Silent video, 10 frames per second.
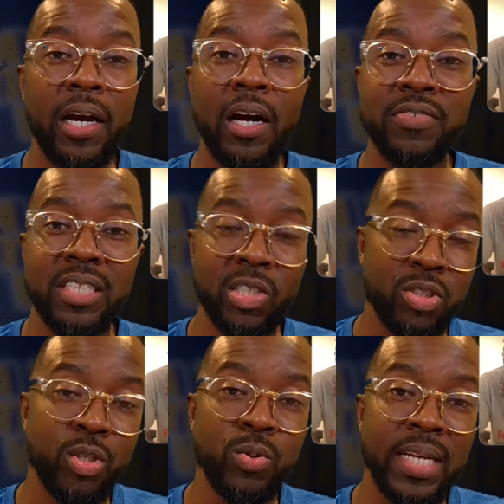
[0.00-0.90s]
playoffs in
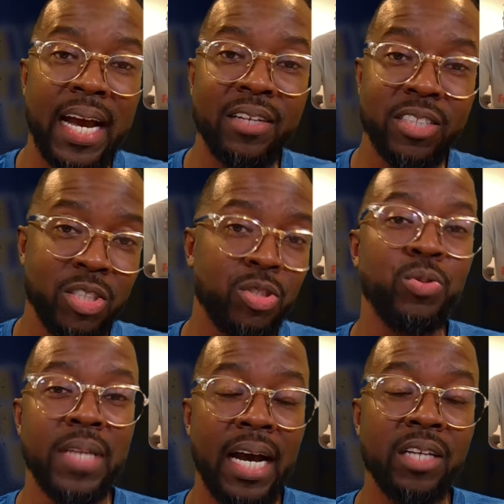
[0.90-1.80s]
2000 and
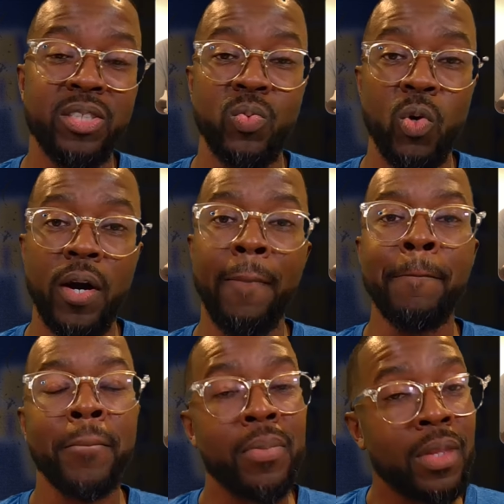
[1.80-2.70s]
2001.
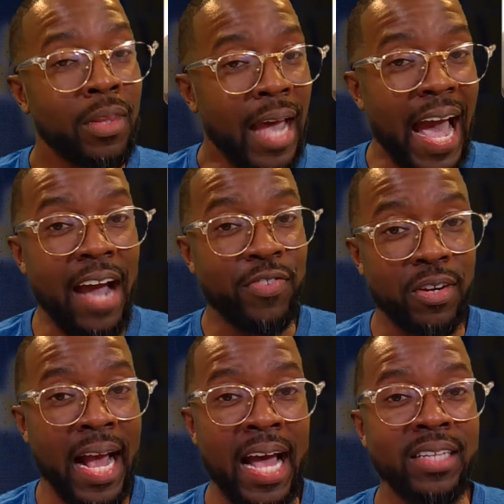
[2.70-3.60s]
After
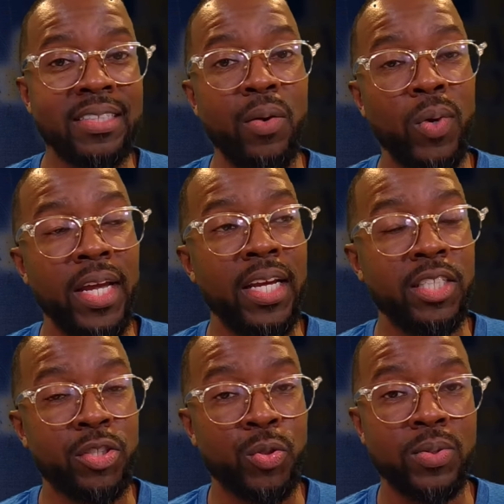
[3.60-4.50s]
that, they went
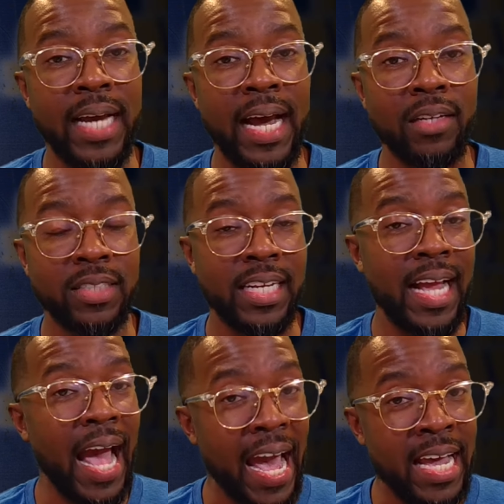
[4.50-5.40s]
in
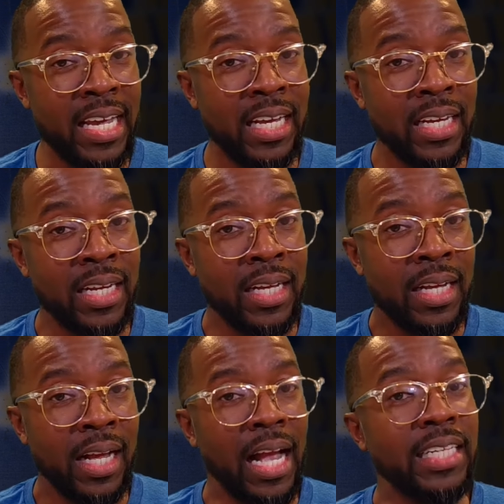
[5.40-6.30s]
2008
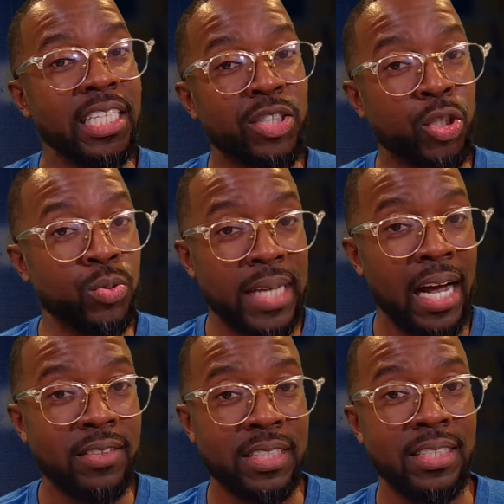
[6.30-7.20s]
and then
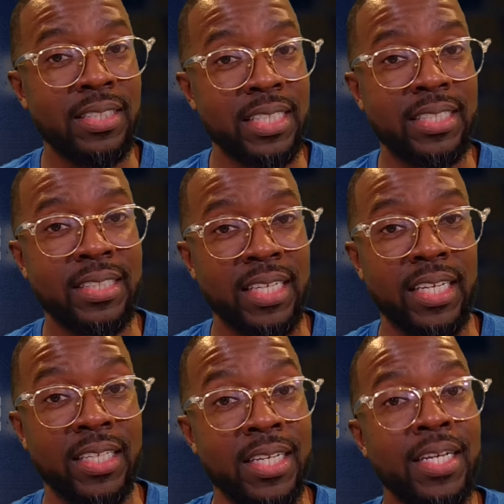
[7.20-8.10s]

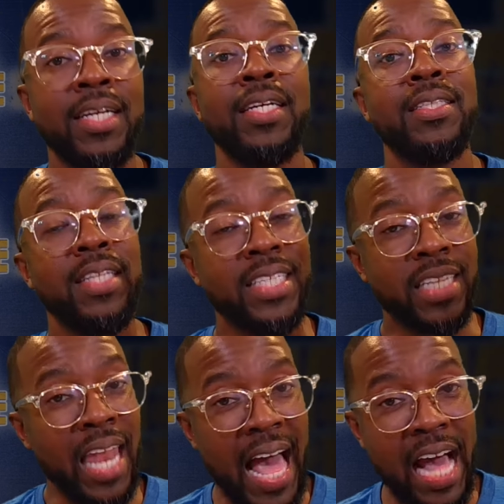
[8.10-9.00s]
2016. These
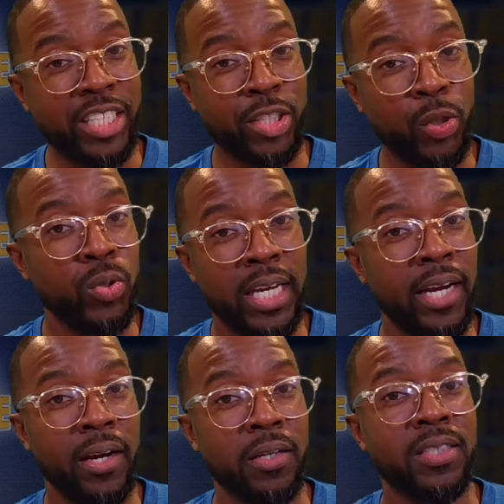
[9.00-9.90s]
last 2
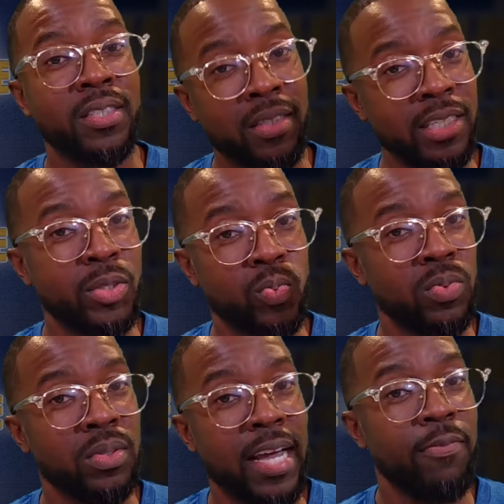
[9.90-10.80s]
years is
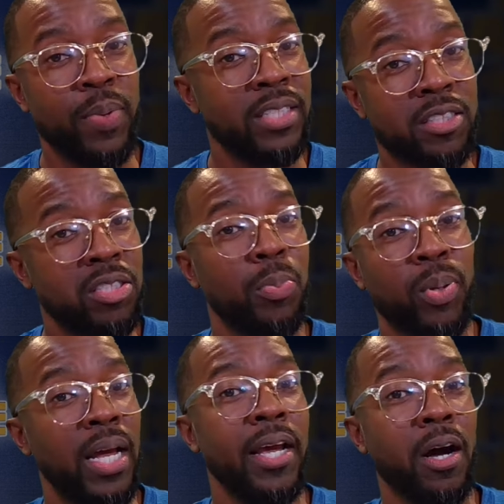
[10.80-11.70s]
they've been to the
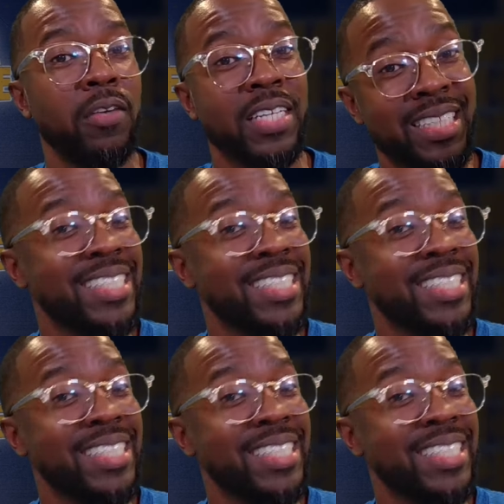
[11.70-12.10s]
playoffs, and